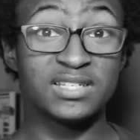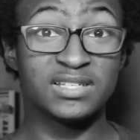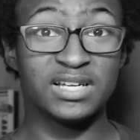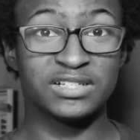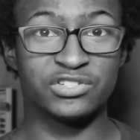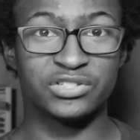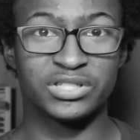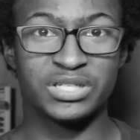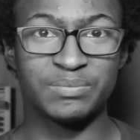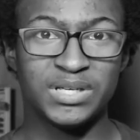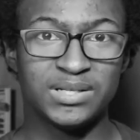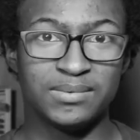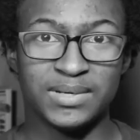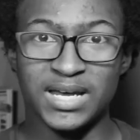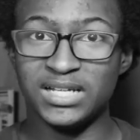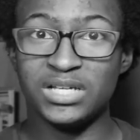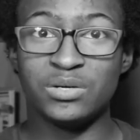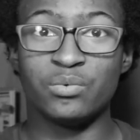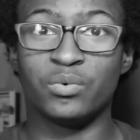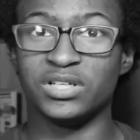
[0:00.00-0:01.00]
electors can be
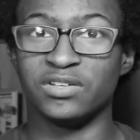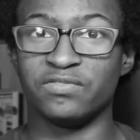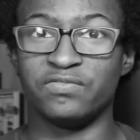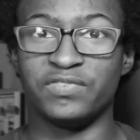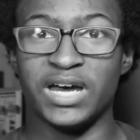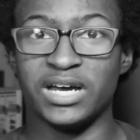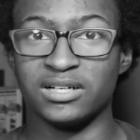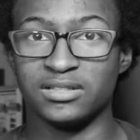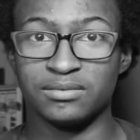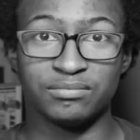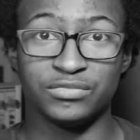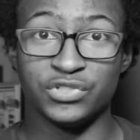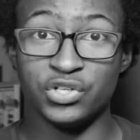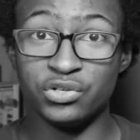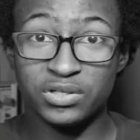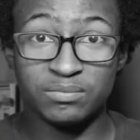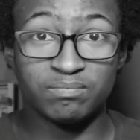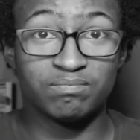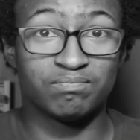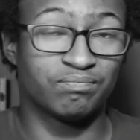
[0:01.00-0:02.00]
anyone in fact. You
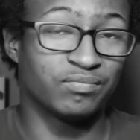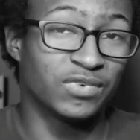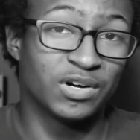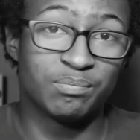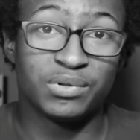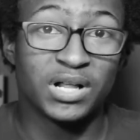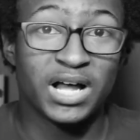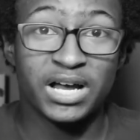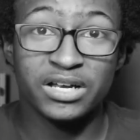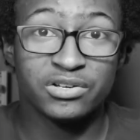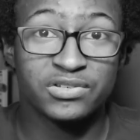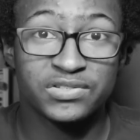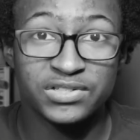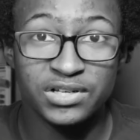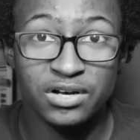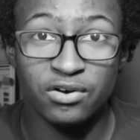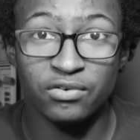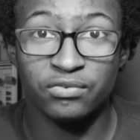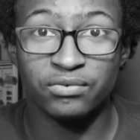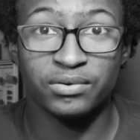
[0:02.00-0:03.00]
can apply
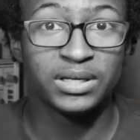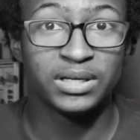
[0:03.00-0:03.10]
yourself.